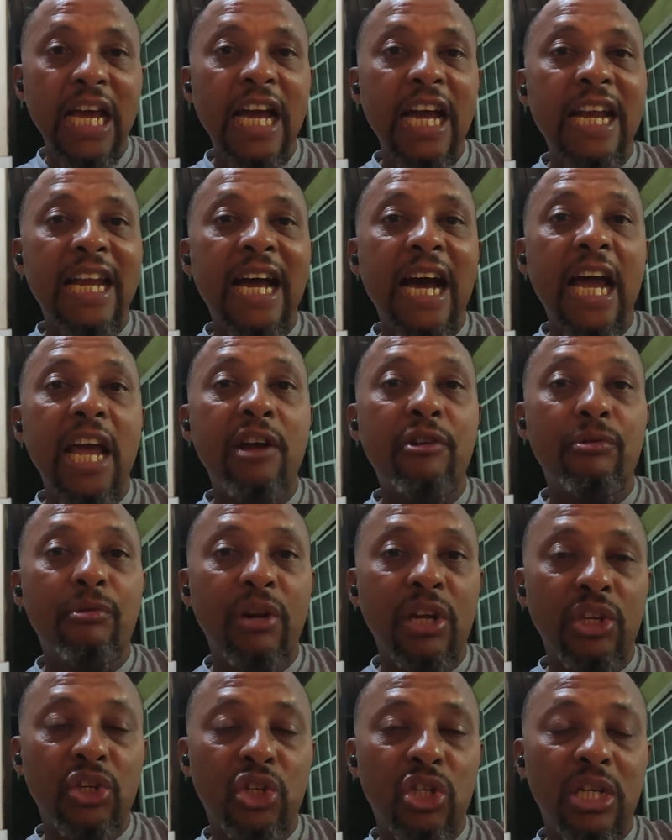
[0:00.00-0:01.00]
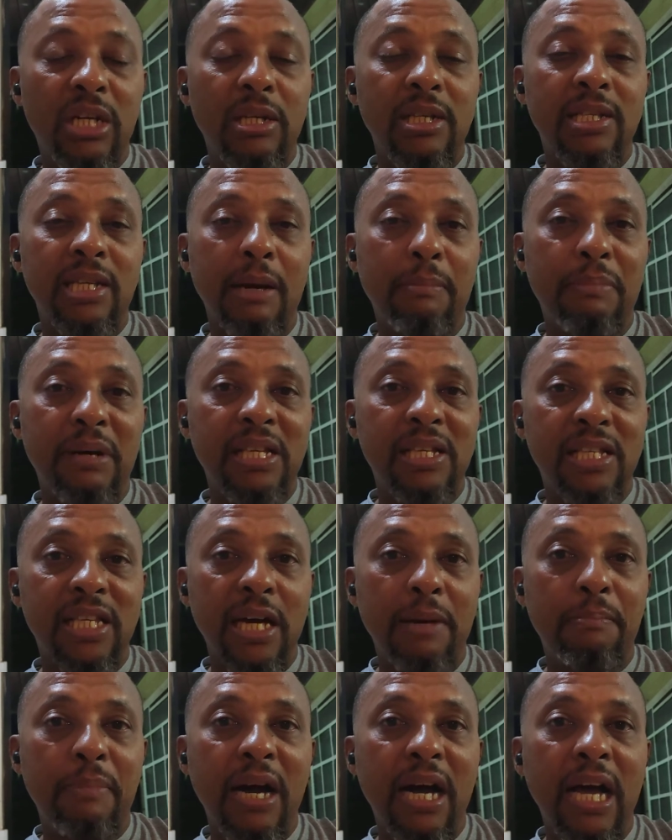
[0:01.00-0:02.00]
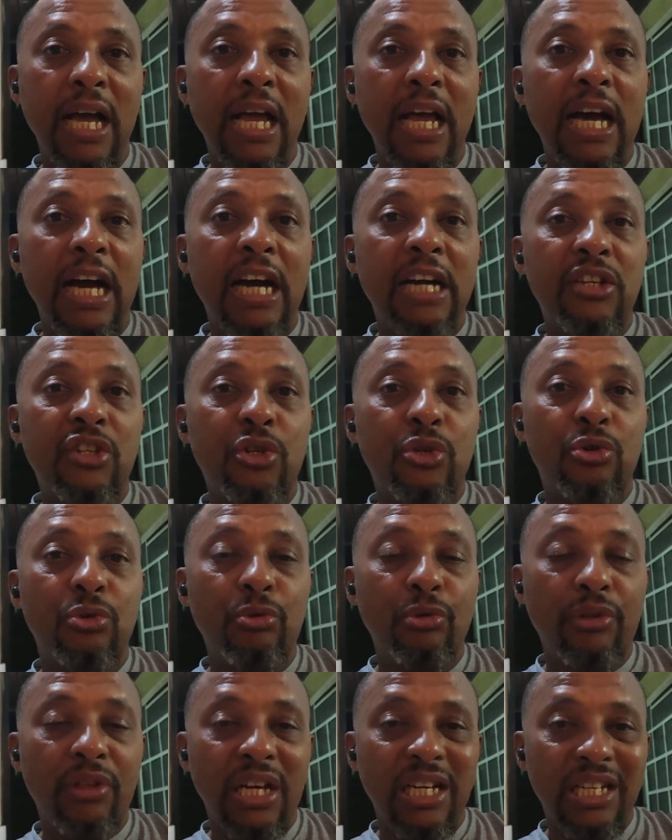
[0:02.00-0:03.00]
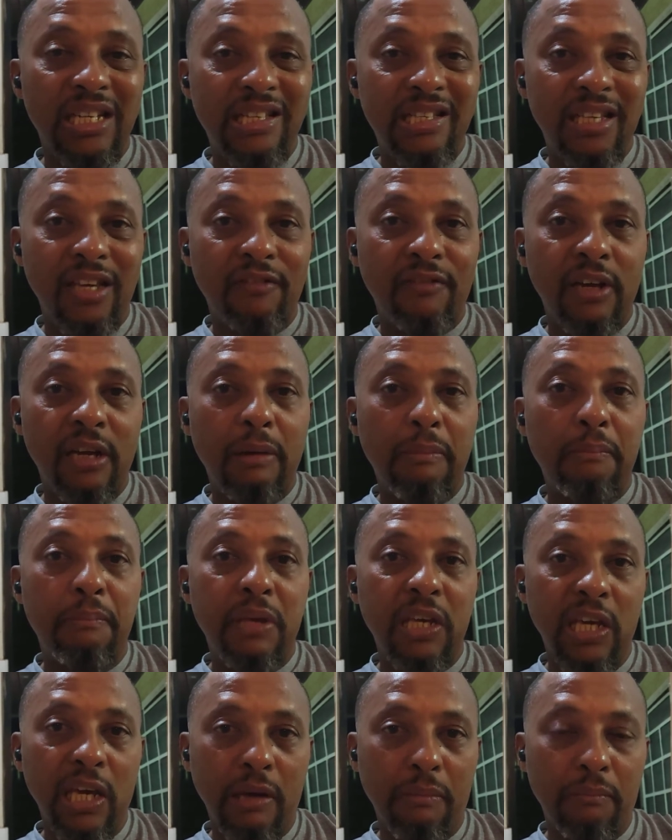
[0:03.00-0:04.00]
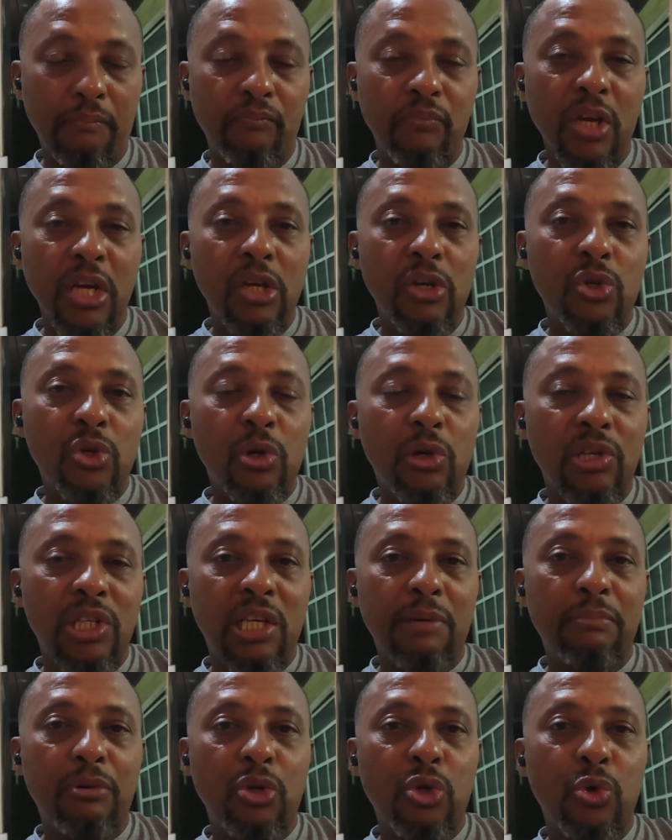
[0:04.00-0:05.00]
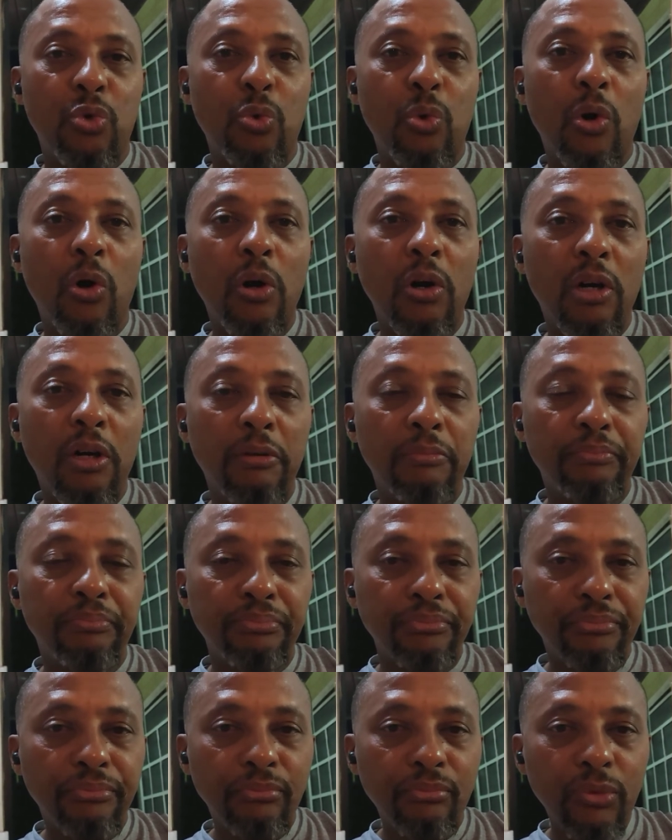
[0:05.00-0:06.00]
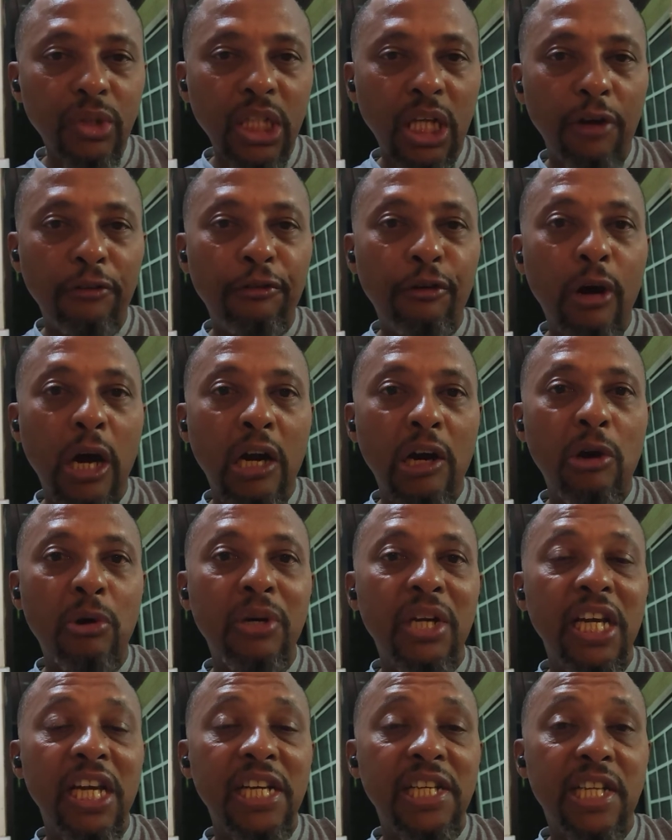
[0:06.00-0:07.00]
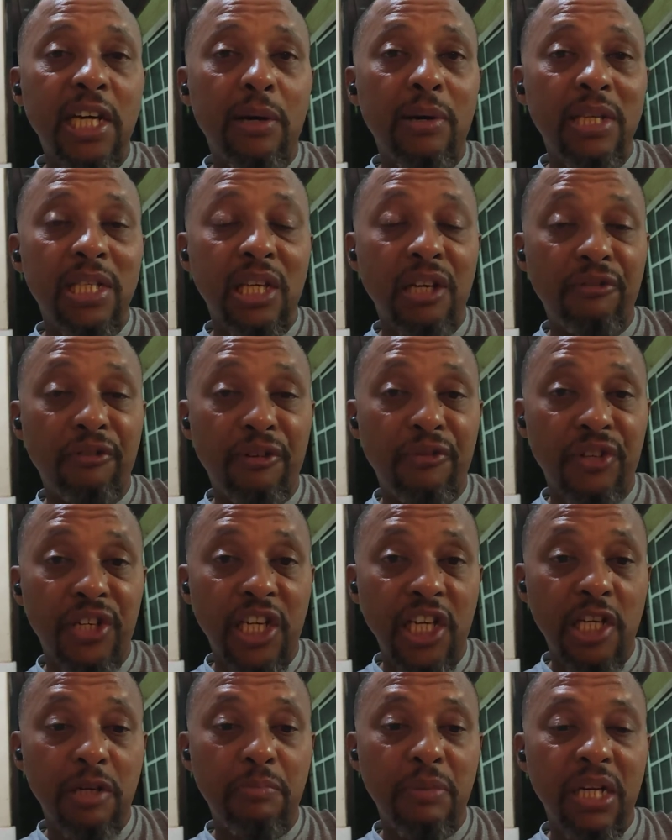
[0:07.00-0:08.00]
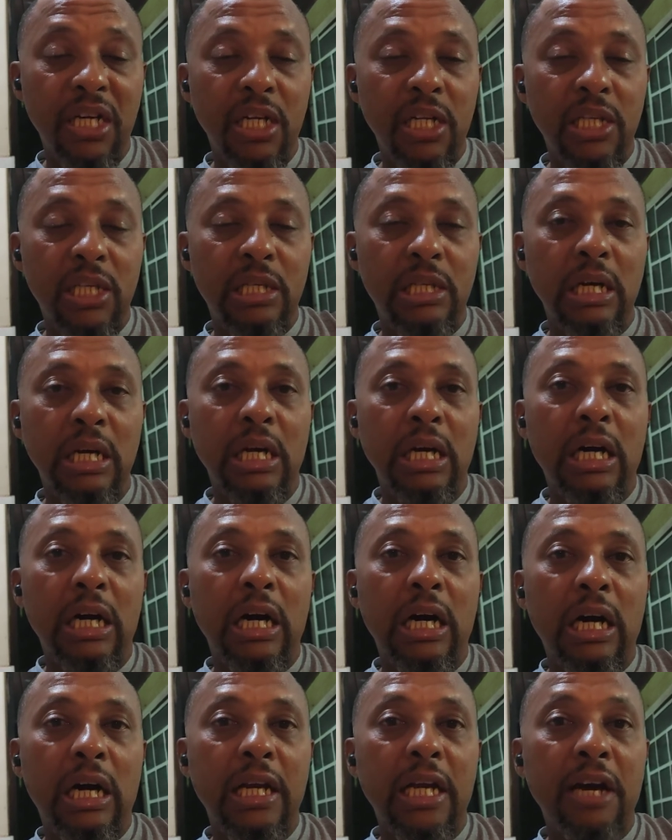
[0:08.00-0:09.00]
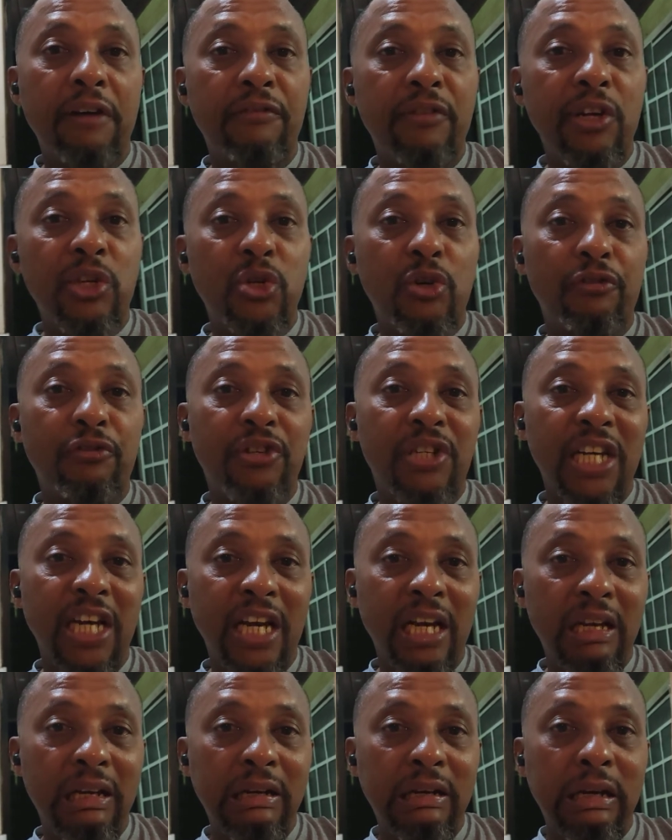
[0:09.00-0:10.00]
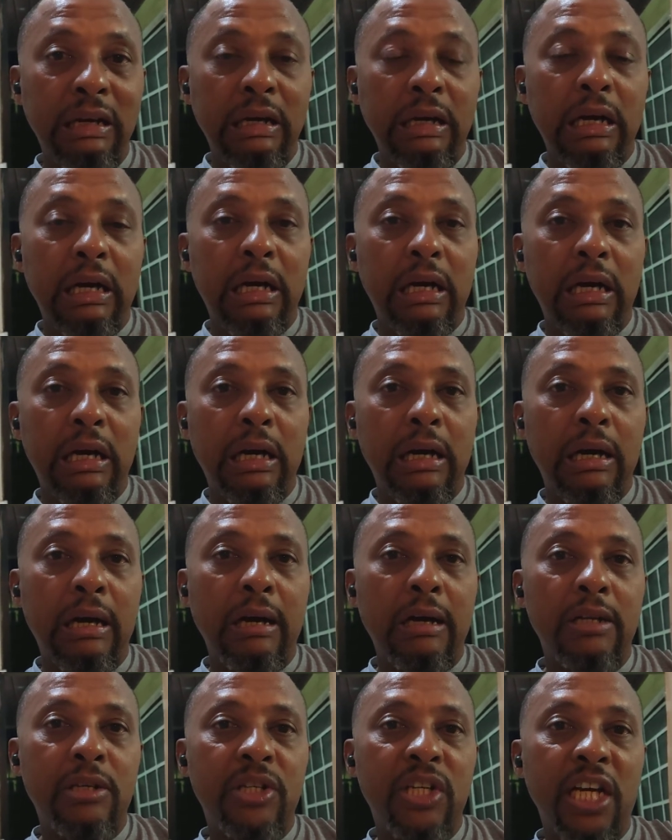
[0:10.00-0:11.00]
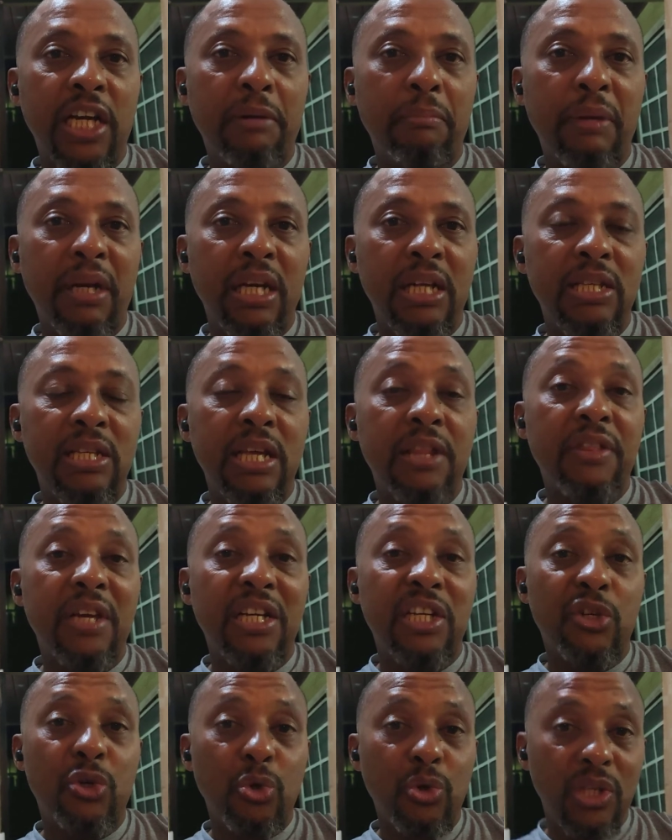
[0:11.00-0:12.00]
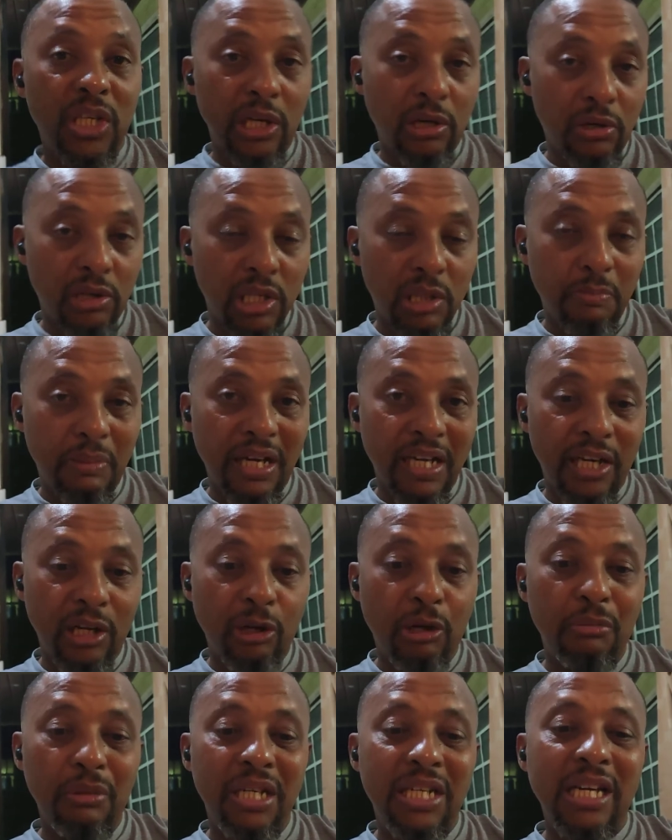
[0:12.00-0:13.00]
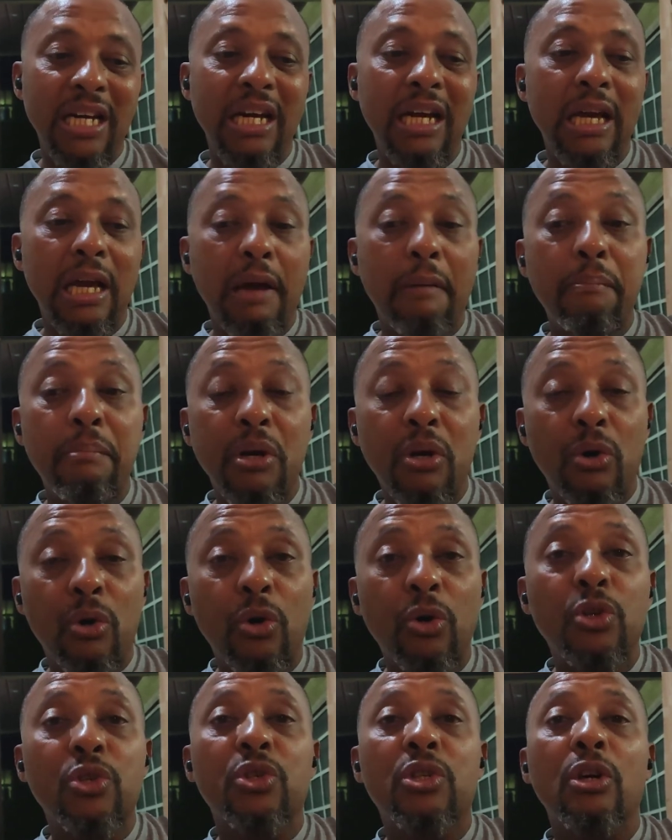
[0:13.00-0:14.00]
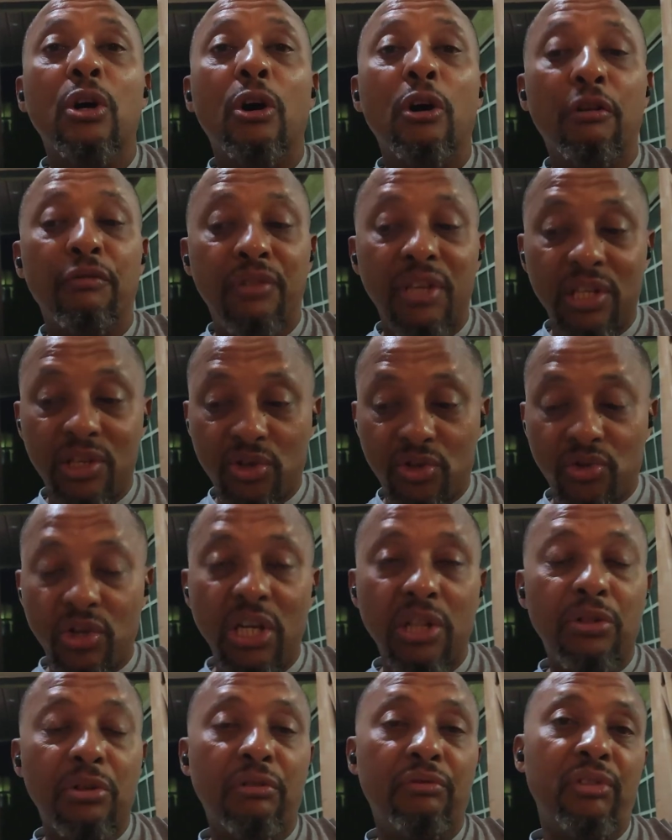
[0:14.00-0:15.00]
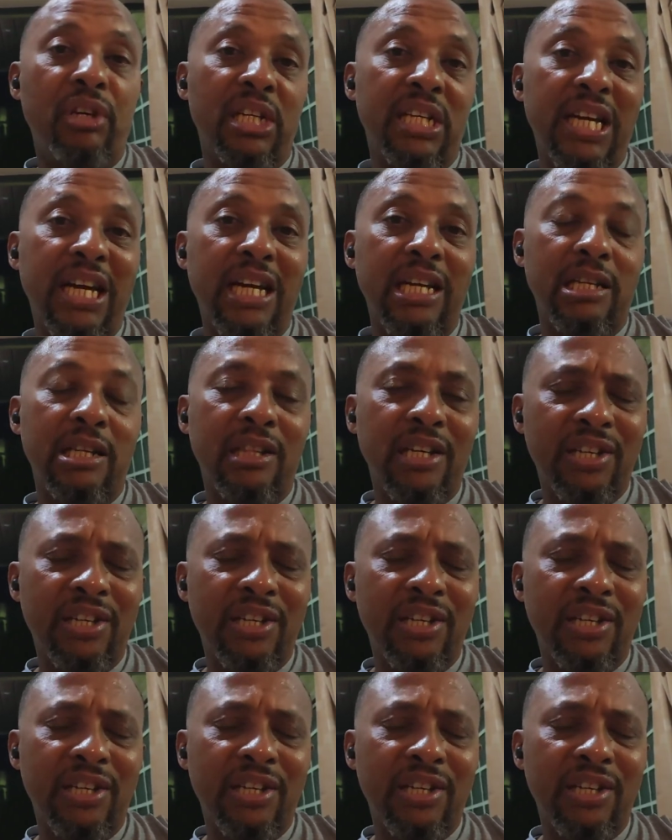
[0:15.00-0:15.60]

and i reached sabasaba at 2.37 p.m so i was able to walk for around 8 hours and 58 minutes, uh, an average of 10, uh, 10 minutes and 32 seconds per kilometer because of the strength of the diet.